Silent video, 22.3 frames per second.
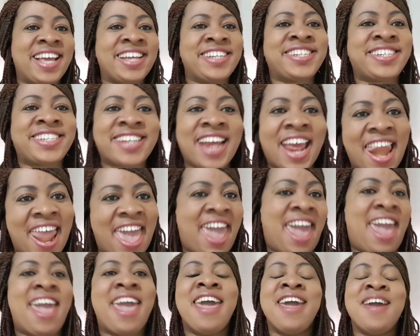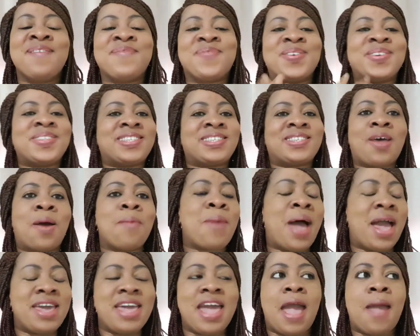they shelle for
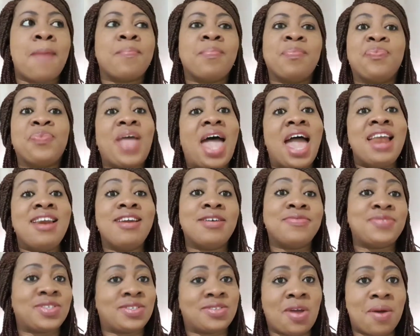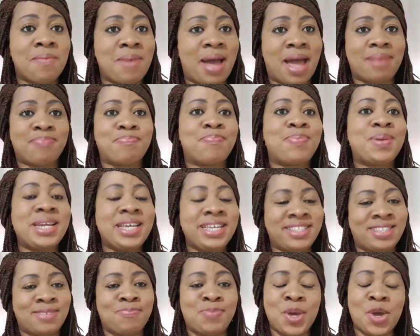summer. Yes, I love summer.
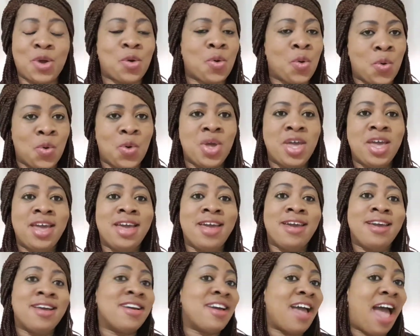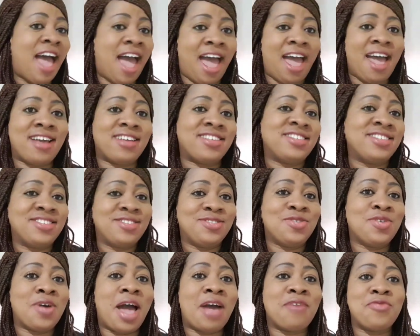Please, Biko. Ah.
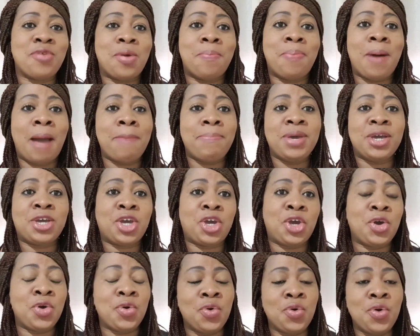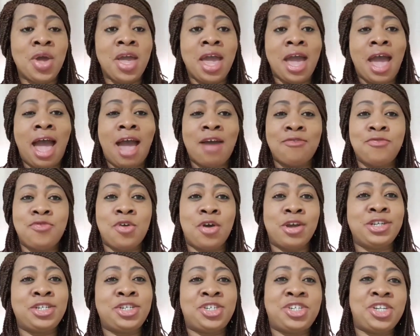You have your barbecue,
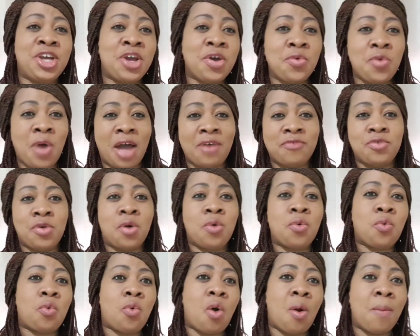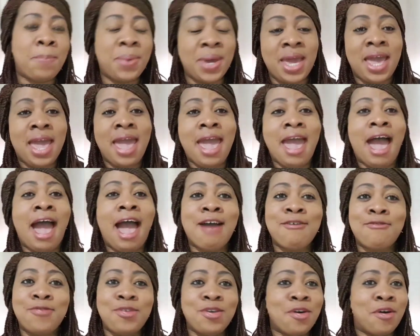have your ishe, have your unkobi,
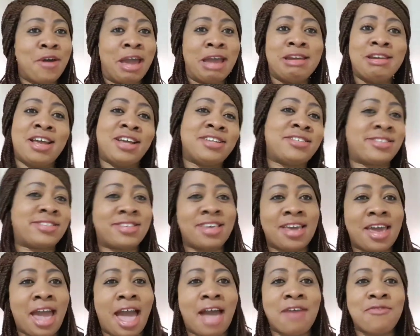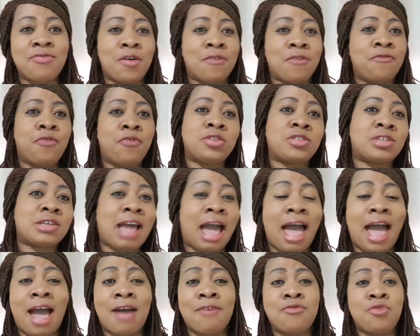have your NSC, have your
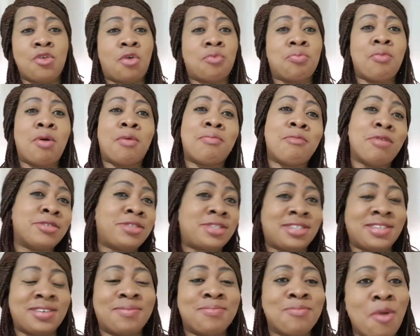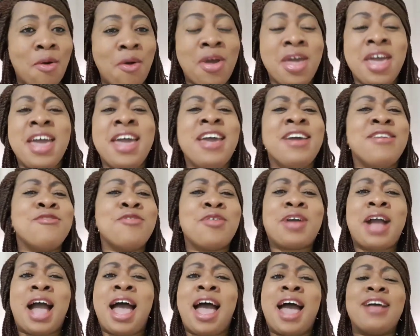vodka, have your bobo tibo.
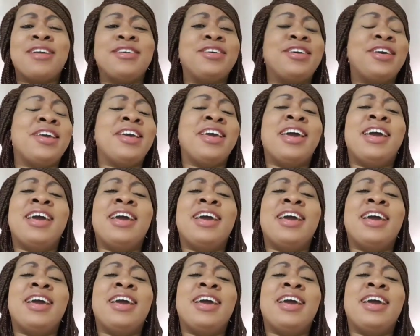You can,